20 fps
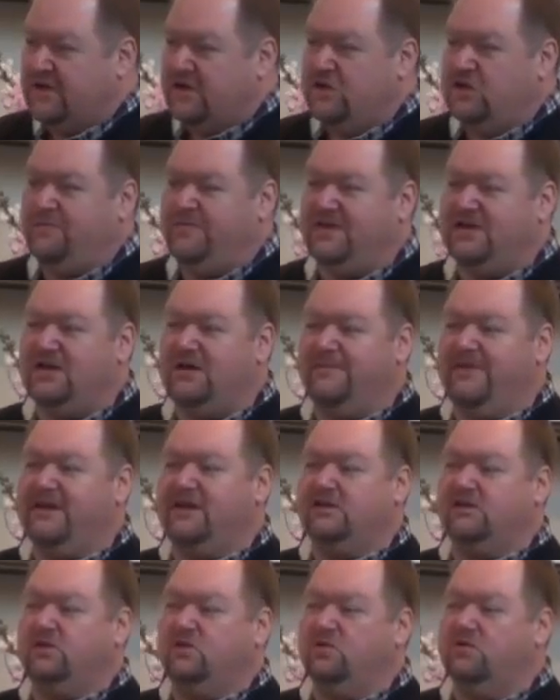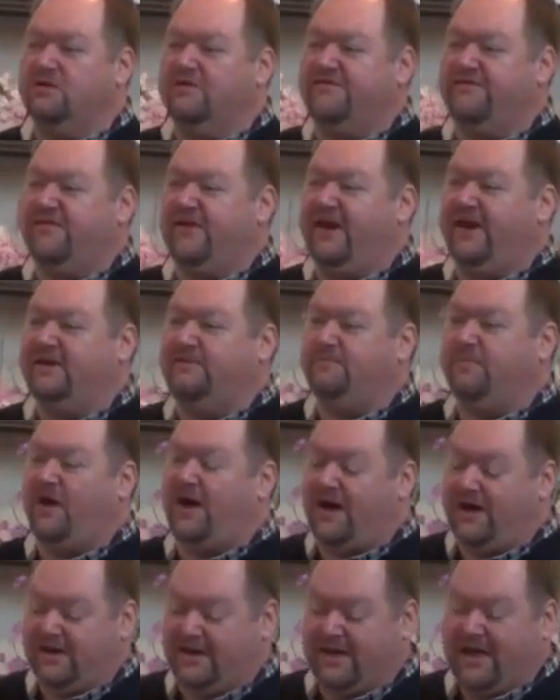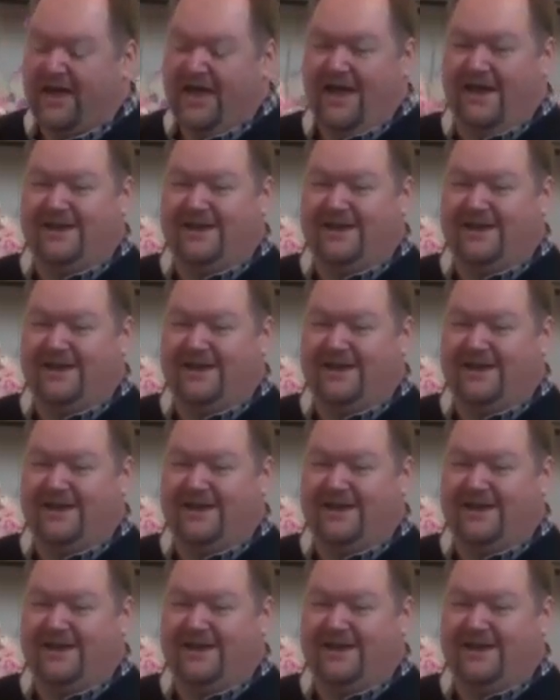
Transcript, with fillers: You become a glorified body.